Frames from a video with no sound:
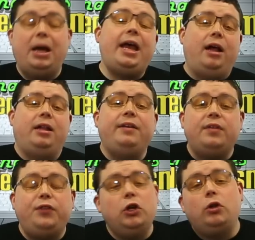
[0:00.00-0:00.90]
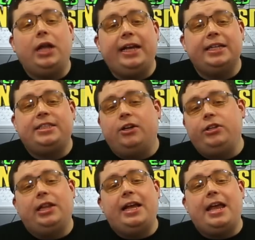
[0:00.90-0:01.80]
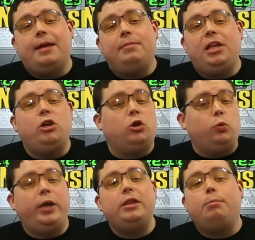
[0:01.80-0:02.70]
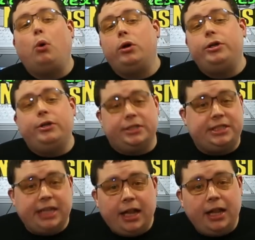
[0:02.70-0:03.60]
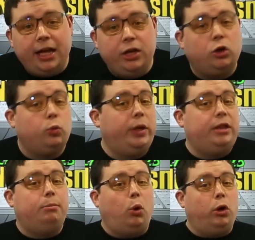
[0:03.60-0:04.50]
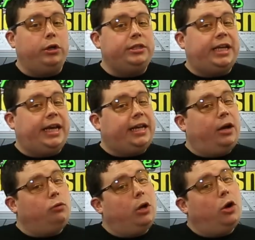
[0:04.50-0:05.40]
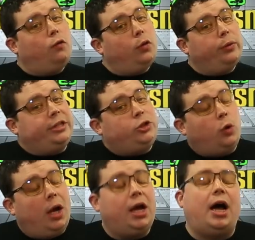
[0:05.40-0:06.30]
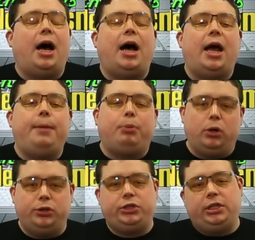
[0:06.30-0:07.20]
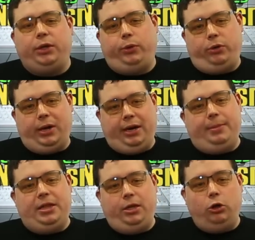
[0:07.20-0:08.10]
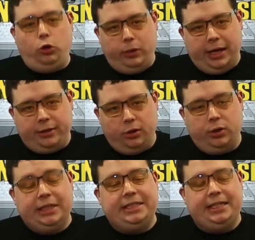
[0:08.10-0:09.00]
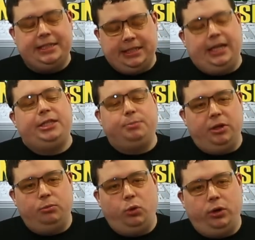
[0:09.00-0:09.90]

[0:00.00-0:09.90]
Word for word: But hell, even if you don't like Intel and you like AMD, you could win the board and you could sell it. You could win the board and take it out and run over it with a truck. I personally wouldn't recommend that you do that though, because it is a nice motherboard.